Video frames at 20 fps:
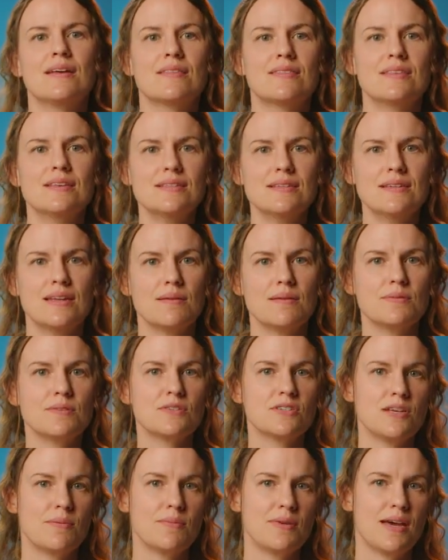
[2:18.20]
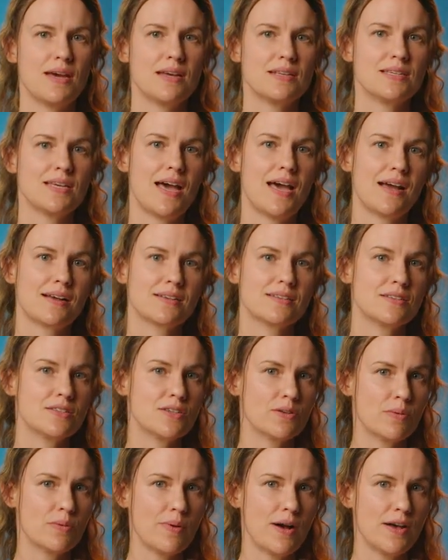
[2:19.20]
This enables Gemini to access
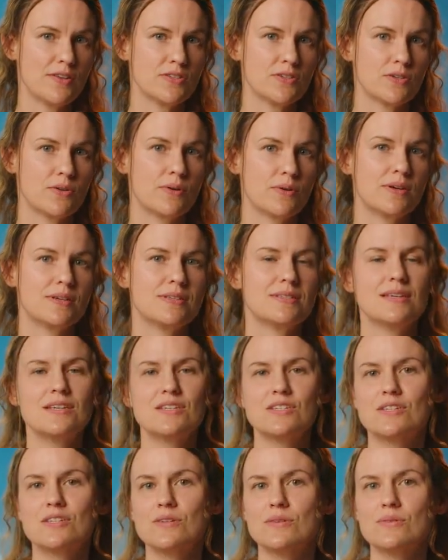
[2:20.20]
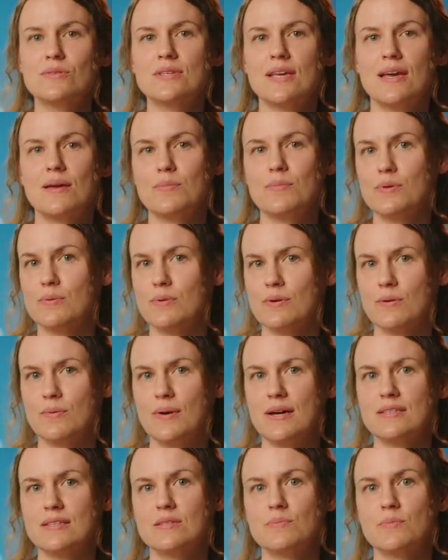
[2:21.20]
your repository's issues and pull
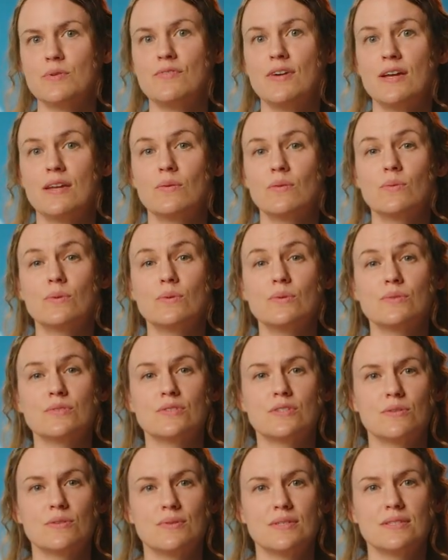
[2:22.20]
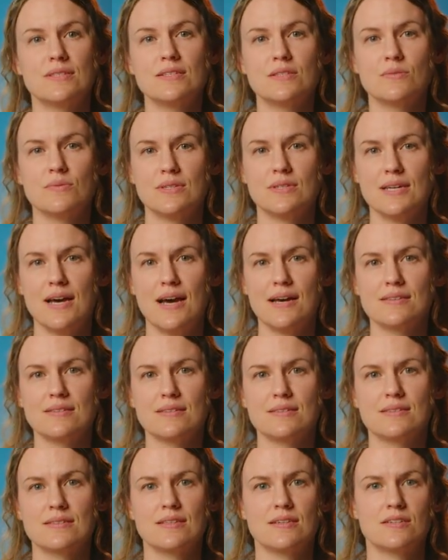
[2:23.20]
requests, providing rules to assist with
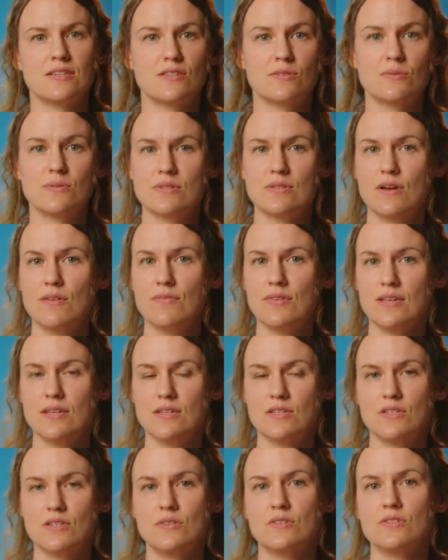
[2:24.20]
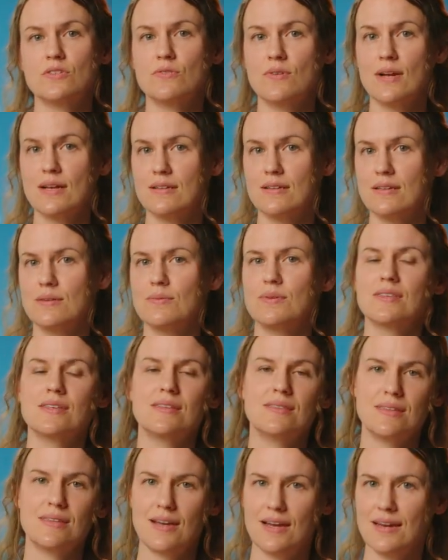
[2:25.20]
tasks such as resolving issues directly
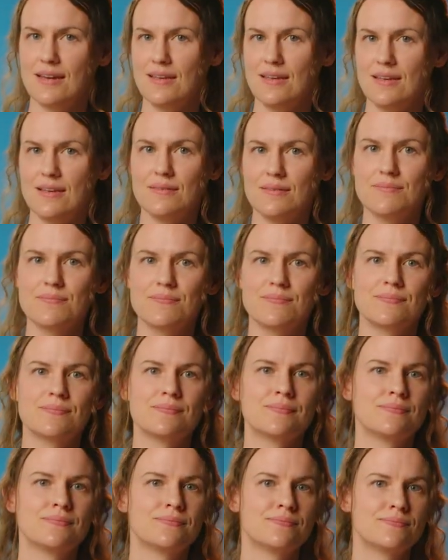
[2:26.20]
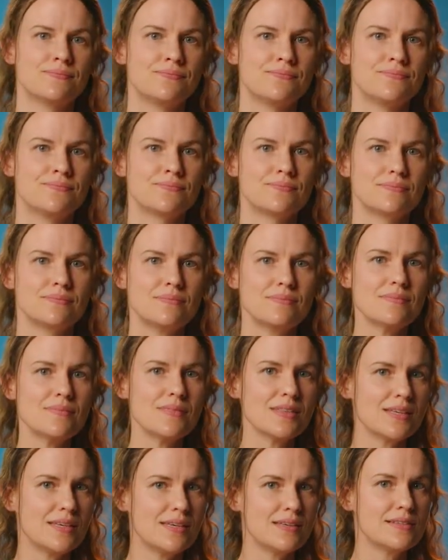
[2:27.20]
within the IDE.
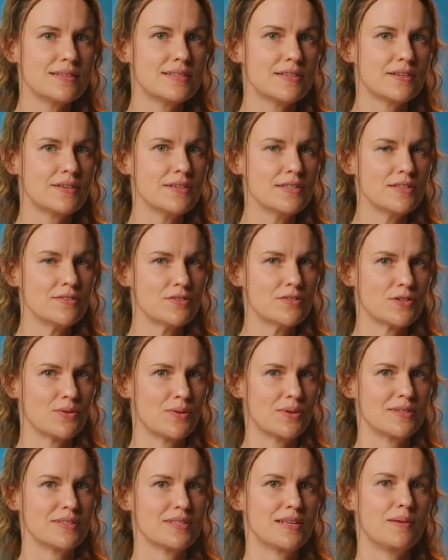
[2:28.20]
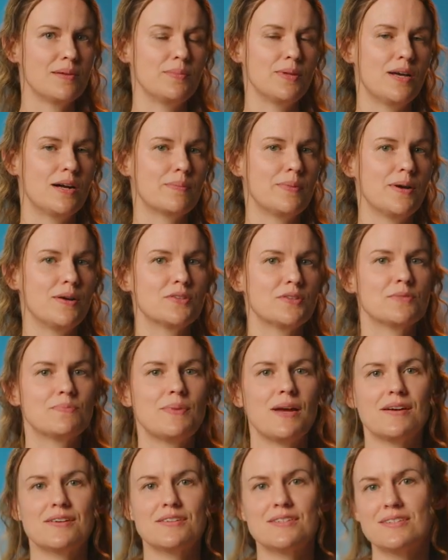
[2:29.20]
In a series of shorts and blog posts,
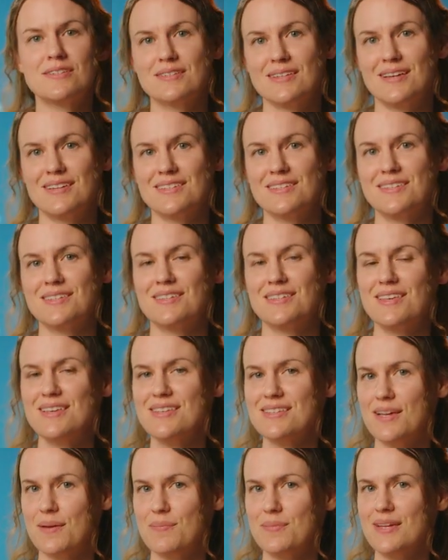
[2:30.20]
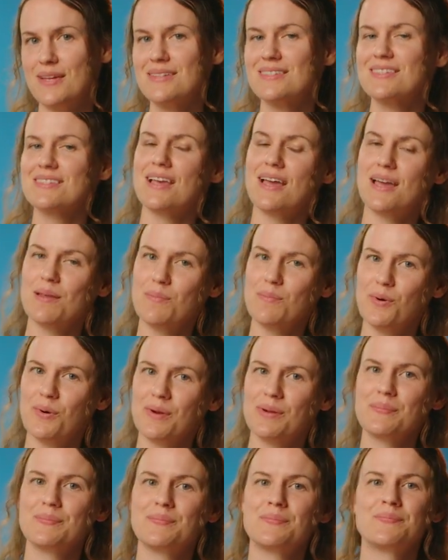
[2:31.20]
Paris discusses these updates and more.